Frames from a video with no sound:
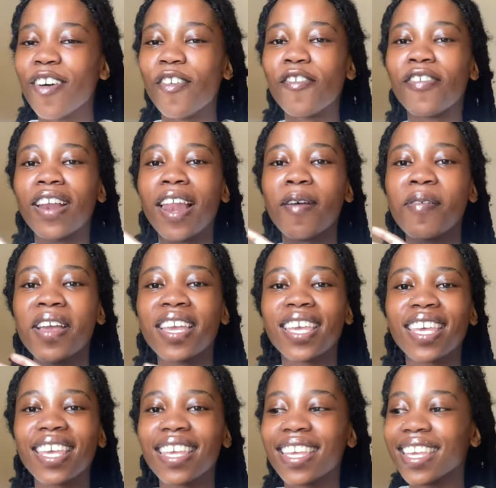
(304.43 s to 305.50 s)

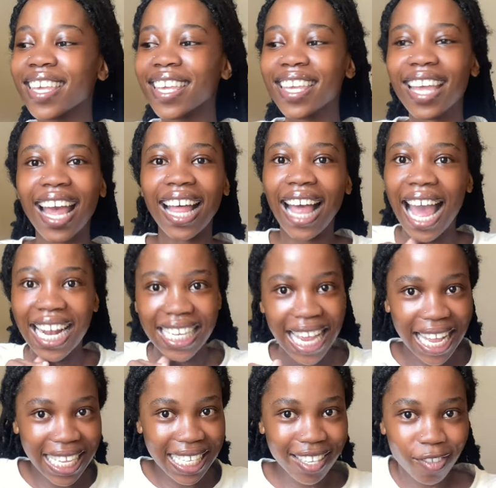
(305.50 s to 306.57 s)
uvelabe
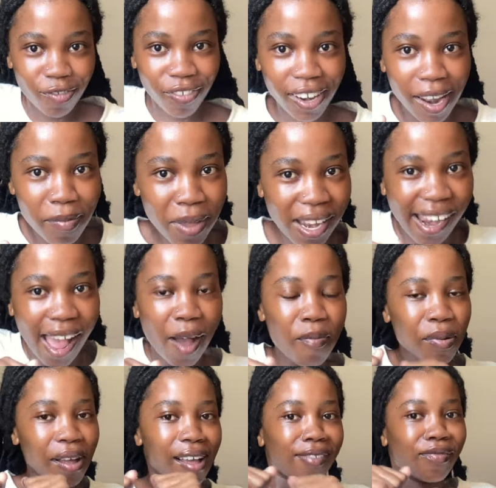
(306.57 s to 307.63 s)
lapha
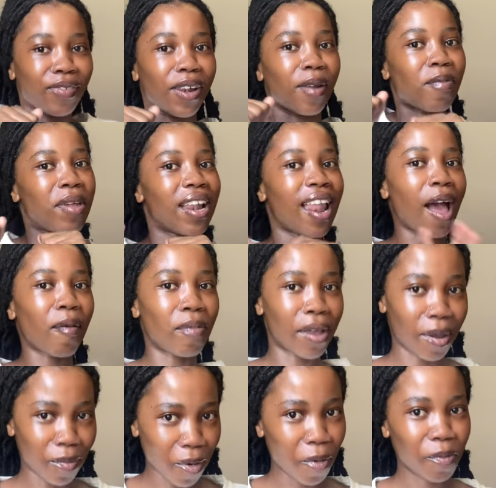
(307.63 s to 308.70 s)

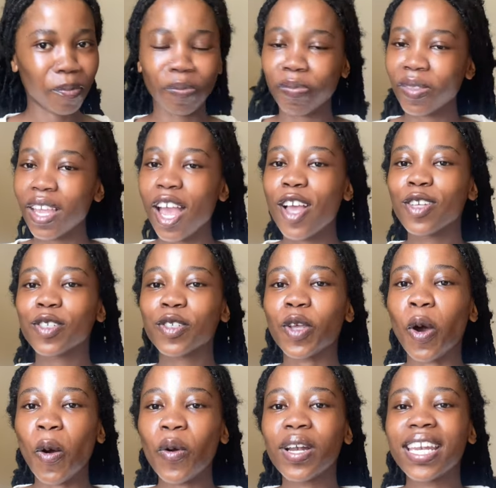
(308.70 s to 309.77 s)
yabo.
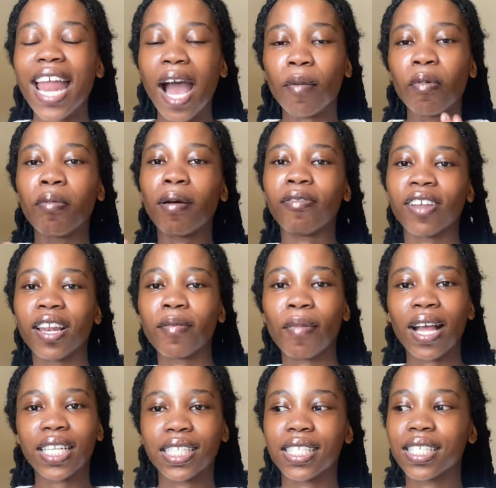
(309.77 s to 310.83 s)
So now bavele
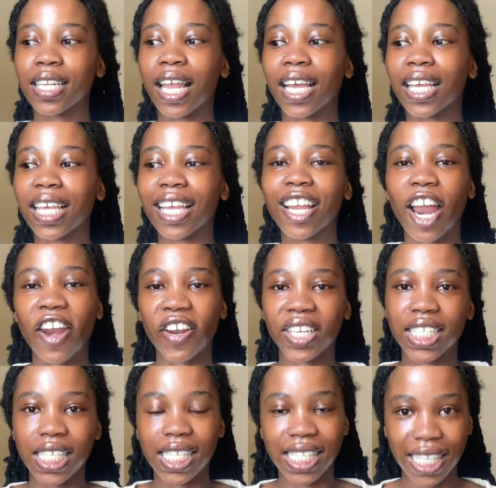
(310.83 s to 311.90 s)
bathi like I
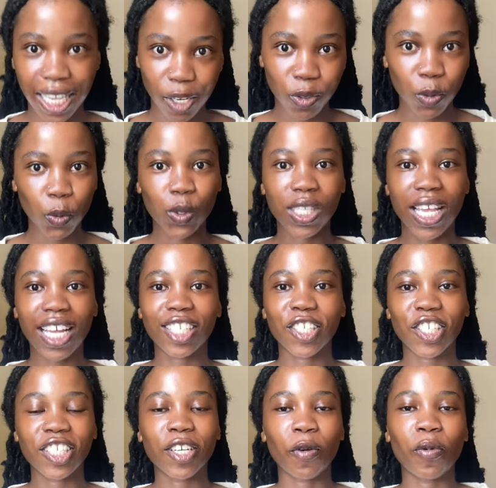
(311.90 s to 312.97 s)
characters zethu
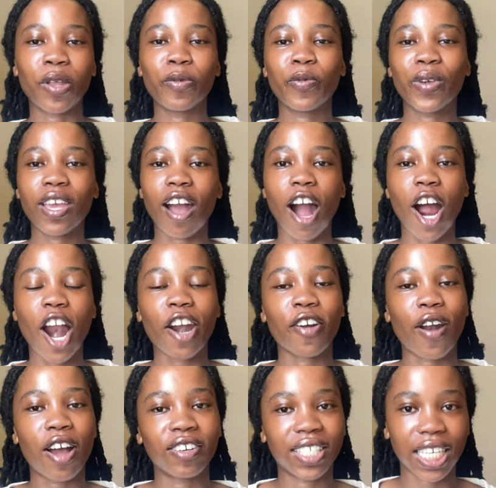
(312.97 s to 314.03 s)
ziyachinja when we are
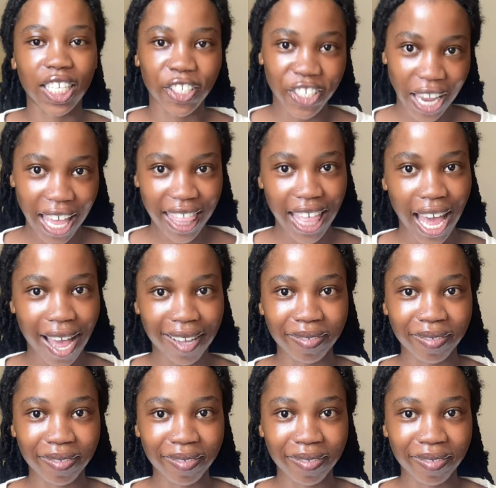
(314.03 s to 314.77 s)
around each other.